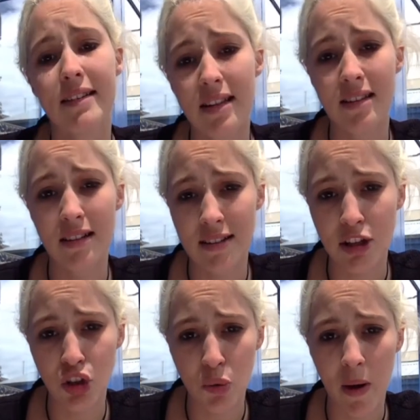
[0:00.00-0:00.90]
This is an
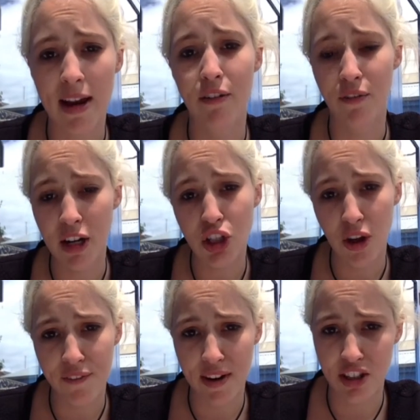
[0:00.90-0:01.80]
essential way to finish
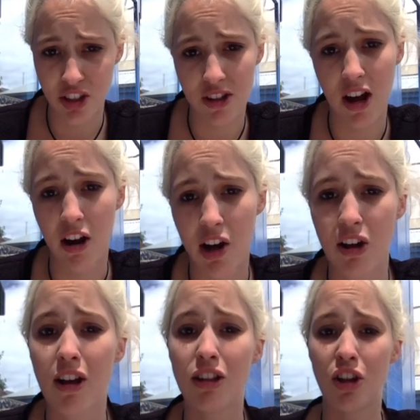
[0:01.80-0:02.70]
off each scenario
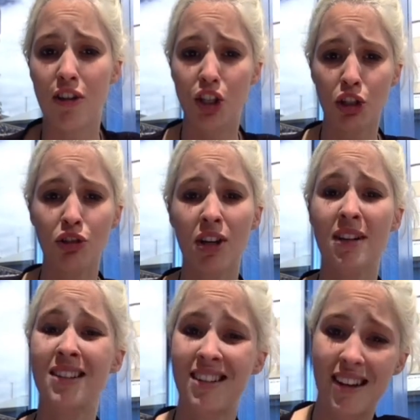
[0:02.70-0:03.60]
so that children
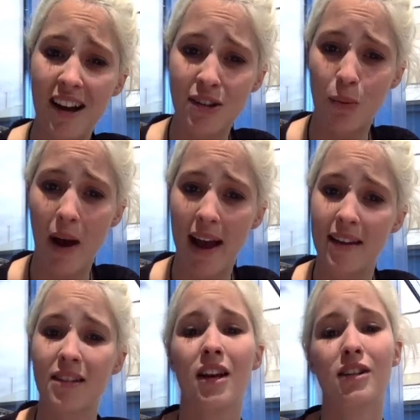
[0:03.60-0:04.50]
can discuss
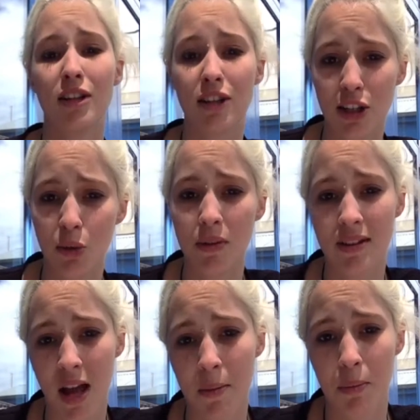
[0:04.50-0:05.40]
ways to deal with
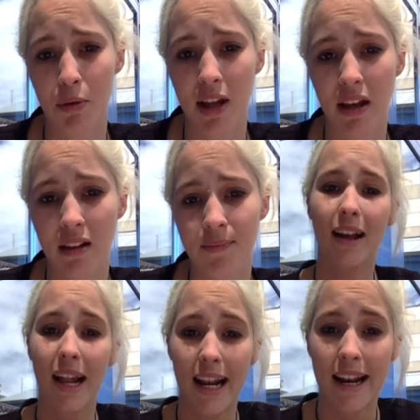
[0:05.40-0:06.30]
cyberbullying.
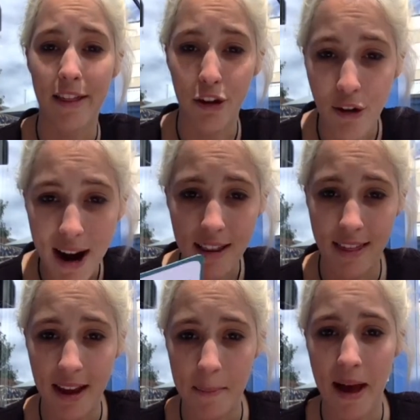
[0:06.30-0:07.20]
Now, the great
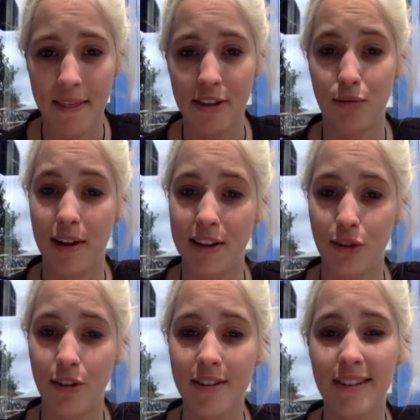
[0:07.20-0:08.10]
thing about this
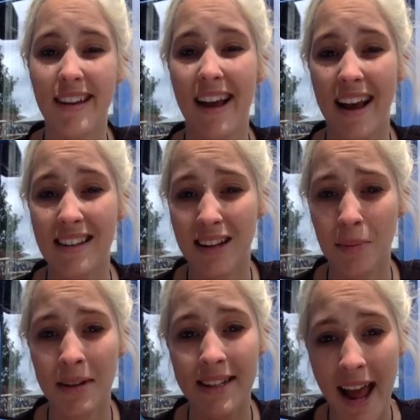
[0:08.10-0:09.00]
resource is it
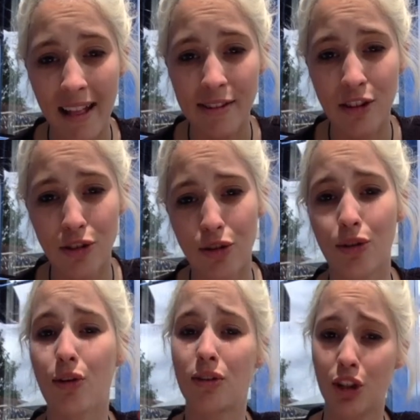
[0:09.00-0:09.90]
can be tailored to
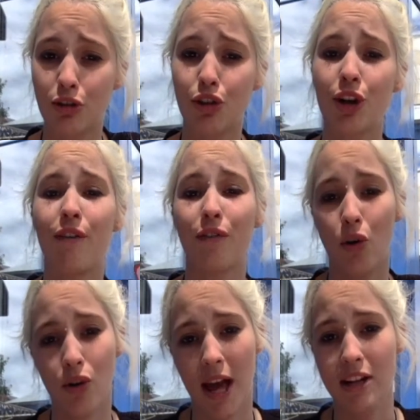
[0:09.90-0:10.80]
suit children of
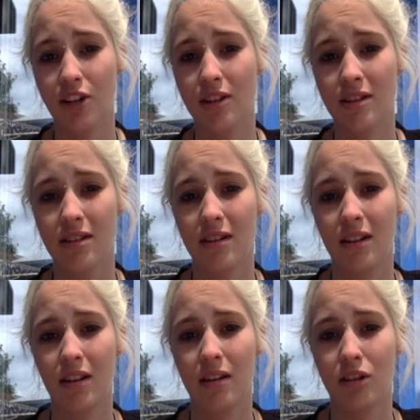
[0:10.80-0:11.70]
all ages,
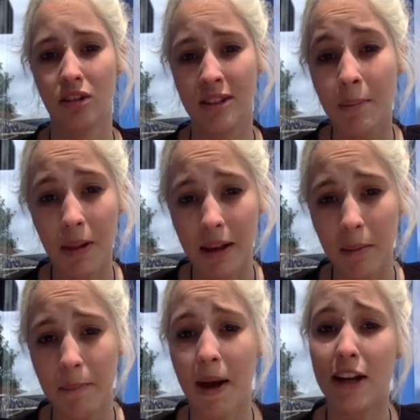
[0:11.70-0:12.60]

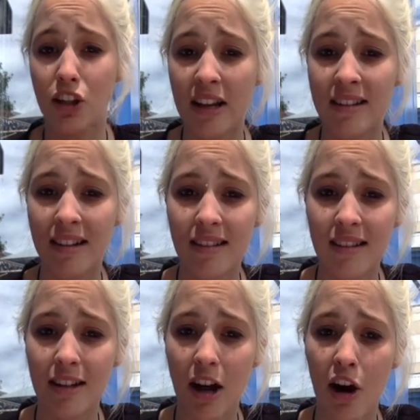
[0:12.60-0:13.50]
simply by adjusting the
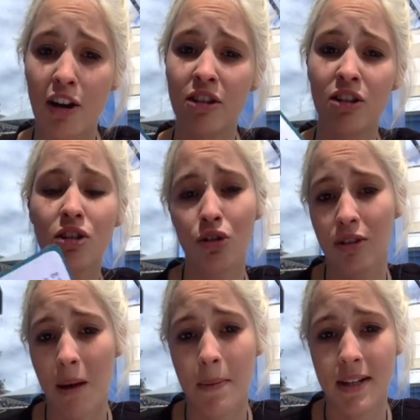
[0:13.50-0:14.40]
scenarios to suit
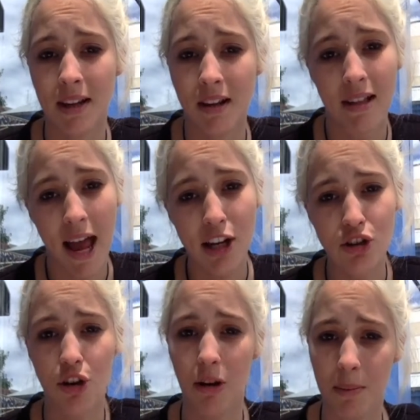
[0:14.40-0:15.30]
that particular
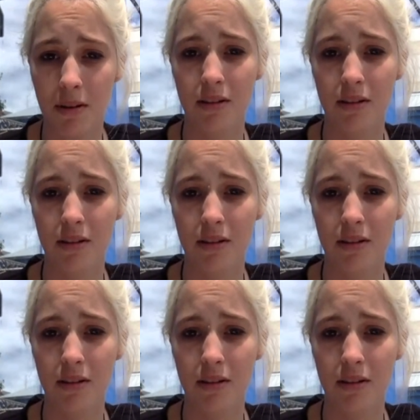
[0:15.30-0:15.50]
age group.